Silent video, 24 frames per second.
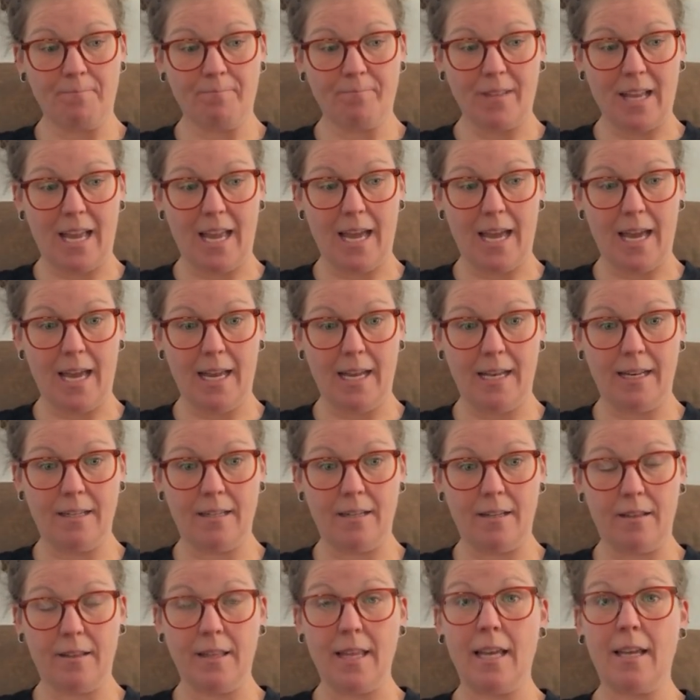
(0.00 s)
and
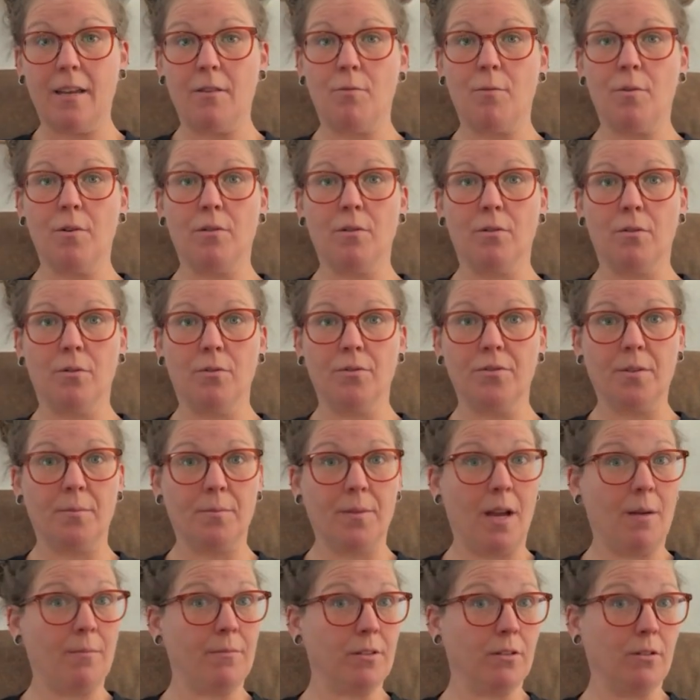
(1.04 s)
they will
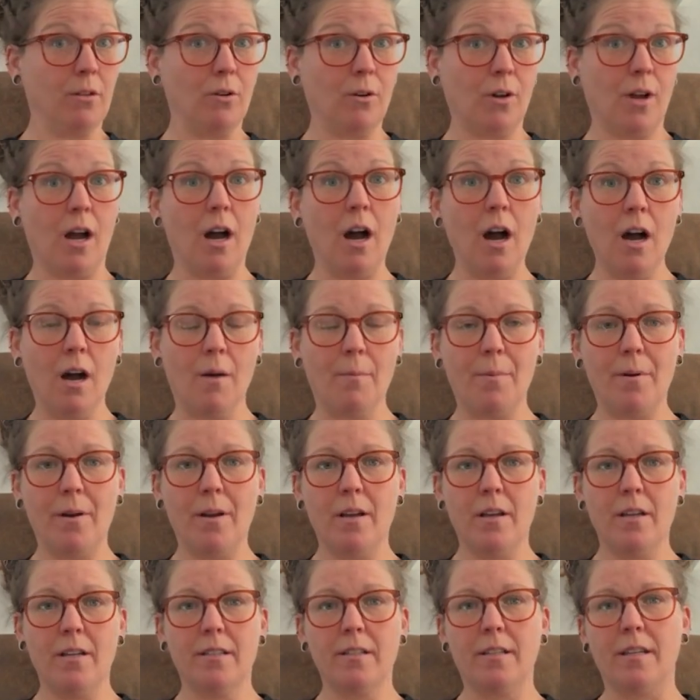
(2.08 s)
sometimes look up
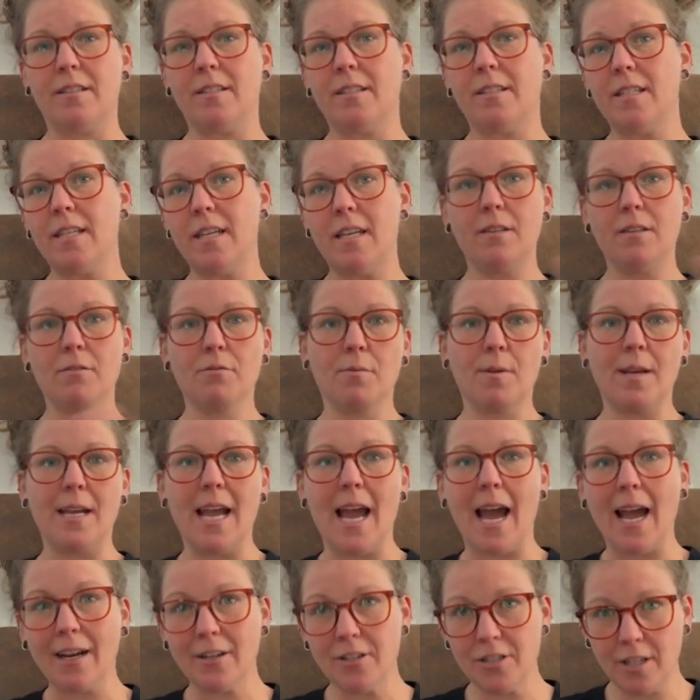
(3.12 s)
to see the
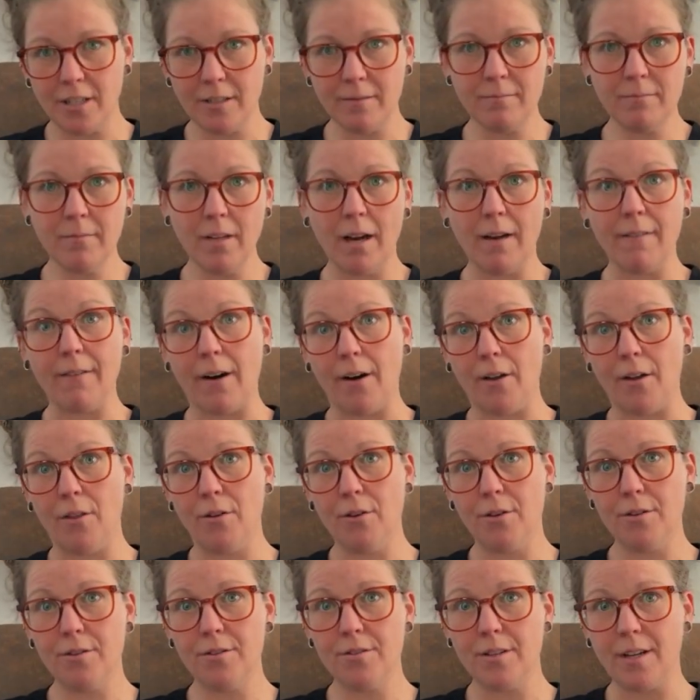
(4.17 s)
reaction of
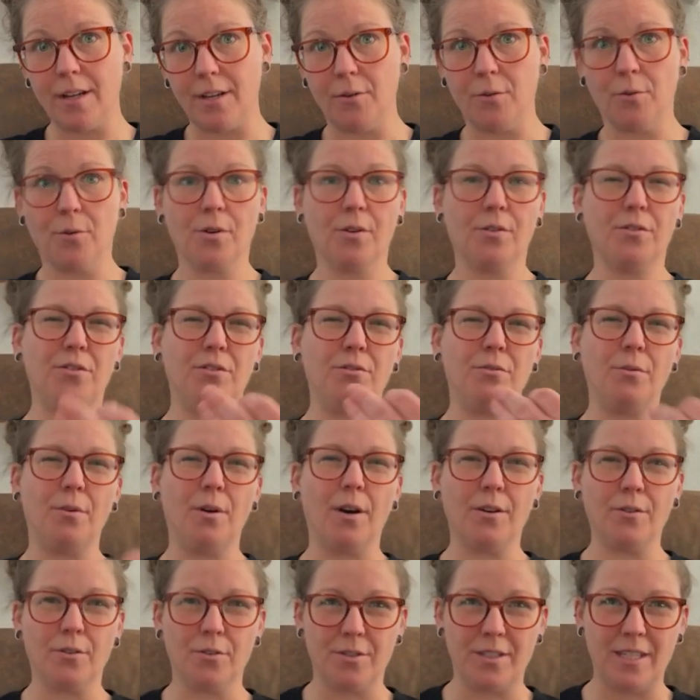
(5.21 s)
others in order to
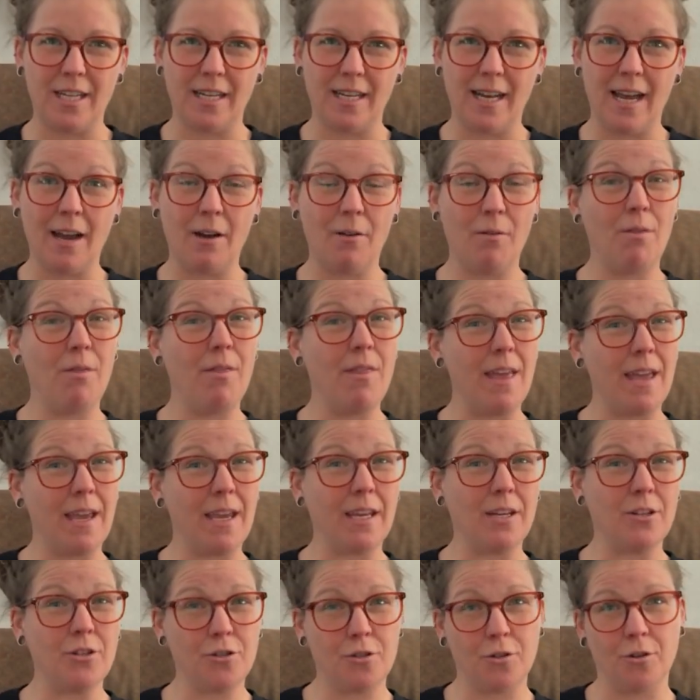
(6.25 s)
understand how they
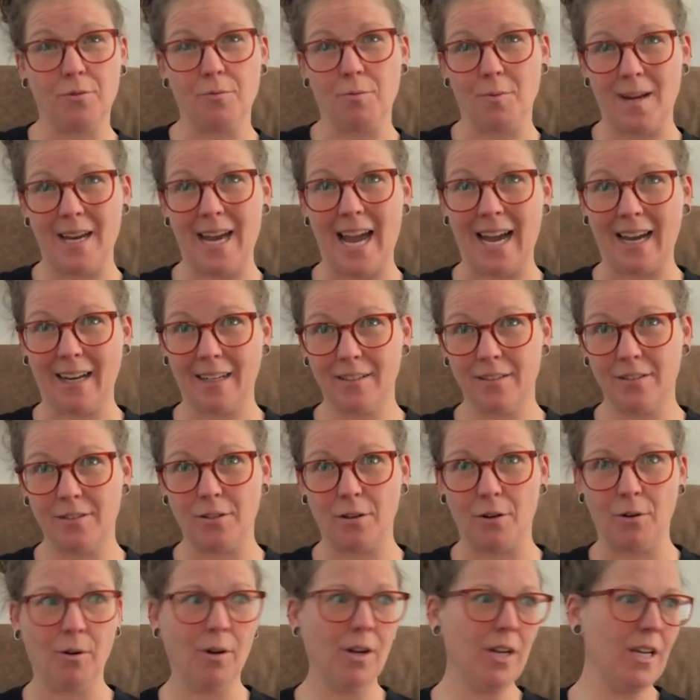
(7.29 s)
should react. So